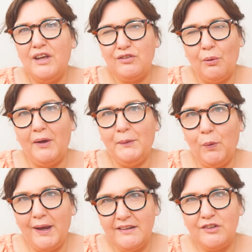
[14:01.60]
So I
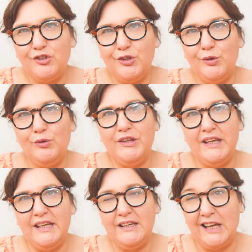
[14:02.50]
went to
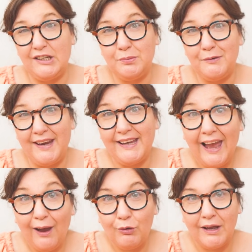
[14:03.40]
the Cashmerette
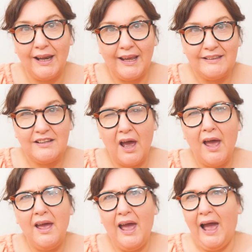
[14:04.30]
calculator
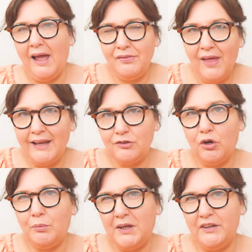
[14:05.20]
and that
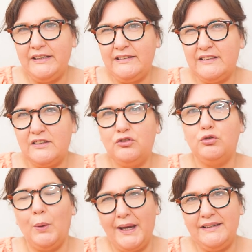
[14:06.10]
told me I needed a
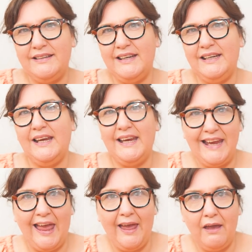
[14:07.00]

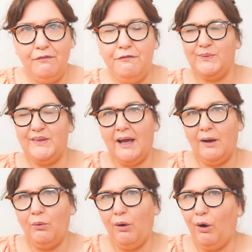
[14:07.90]
20 EF.
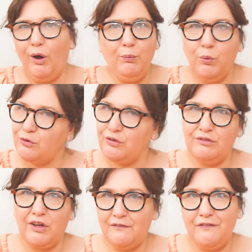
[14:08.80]
Now, I
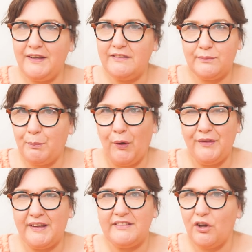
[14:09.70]
wasn't convinced by
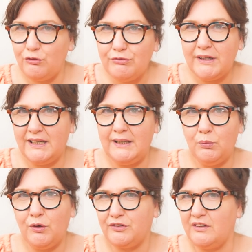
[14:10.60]
this. I really
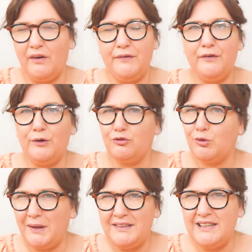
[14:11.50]
wasn't. I thought
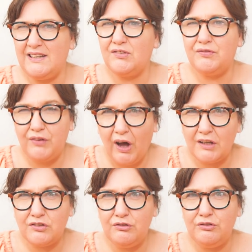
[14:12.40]
20 is
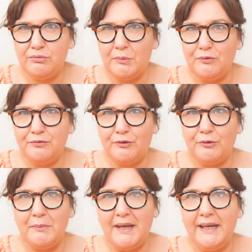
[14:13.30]
far too small
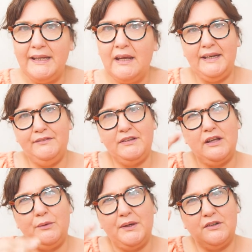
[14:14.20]
for me, even
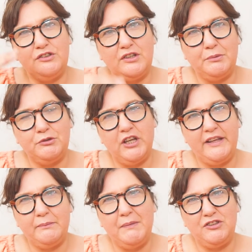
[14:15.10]
though when I double
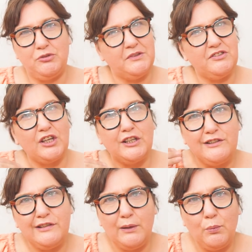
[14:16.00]
checked the measurements, I could
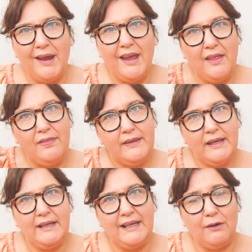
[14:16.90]
see where
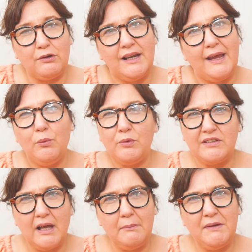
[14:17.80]
the calculator was
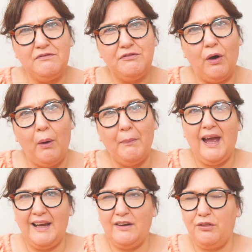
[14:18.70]
coming from.
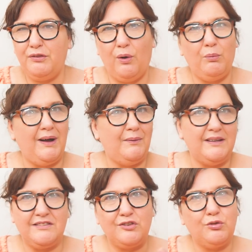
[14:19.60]
And I thought, well,
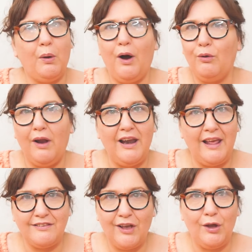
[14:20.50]
it's a 12.
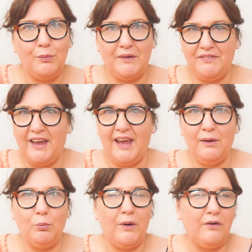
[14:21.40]
Let's go with
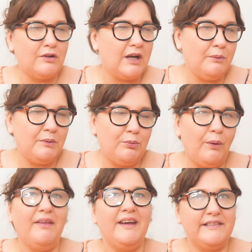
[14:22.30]
it. We'll go with
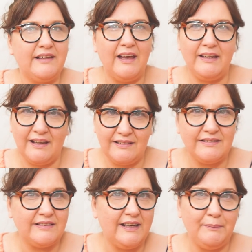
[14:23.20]
what they say and
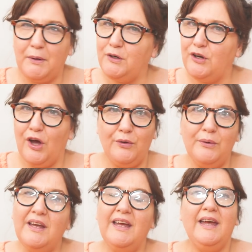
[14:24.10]
see. But no,
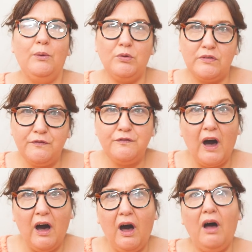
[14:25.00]
it was
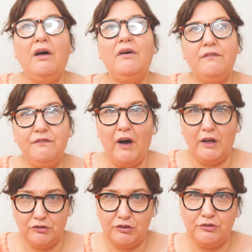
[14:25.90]
far
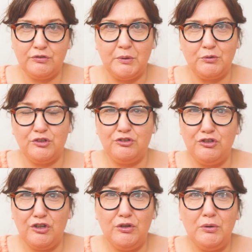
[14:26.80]
far too small. So
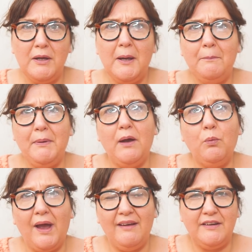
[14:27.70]
do be
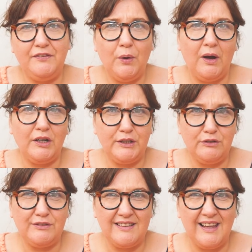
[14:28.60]
aware if you are
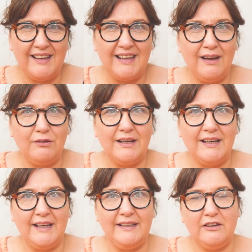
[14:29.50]
using that
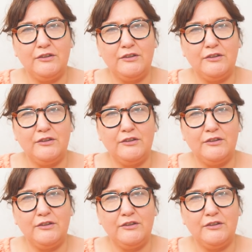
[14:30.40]
calculator.